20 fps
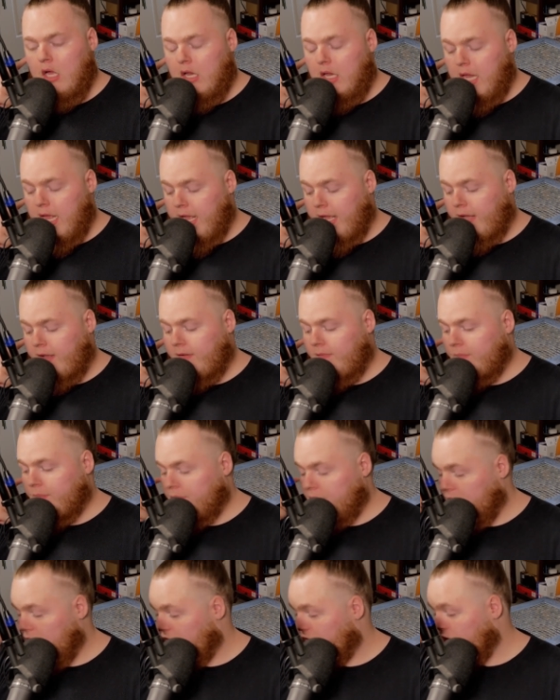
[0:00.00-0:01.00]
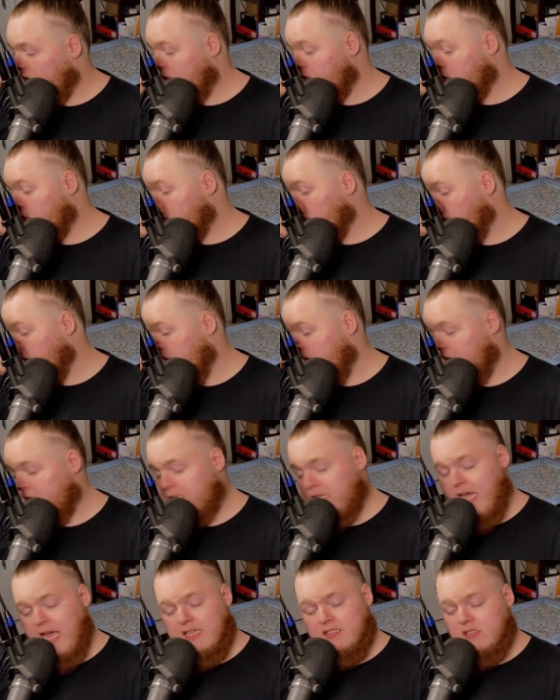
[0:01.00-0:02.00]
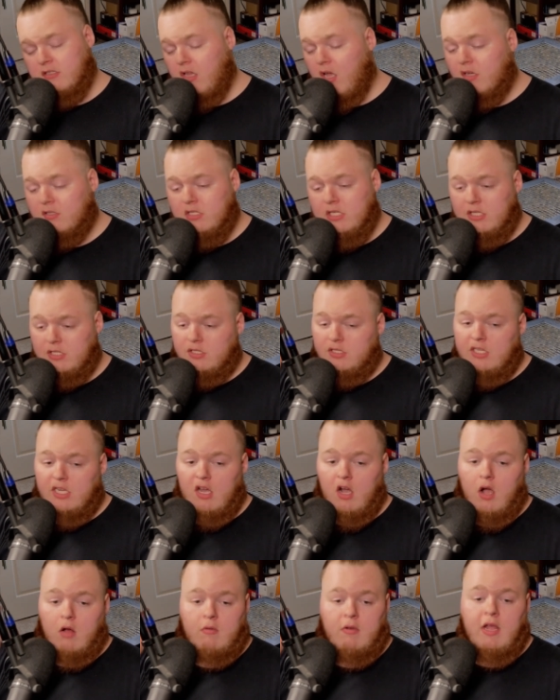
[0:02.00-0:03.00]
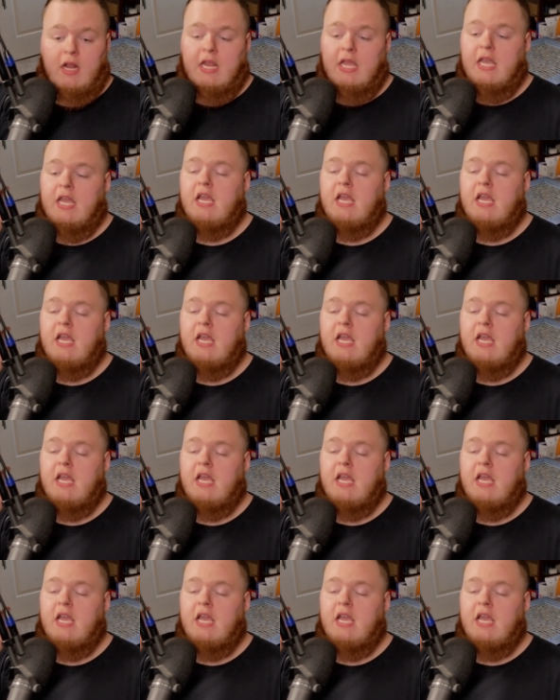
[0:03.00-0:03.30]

Like if Itadori has hasn't lost his shit already,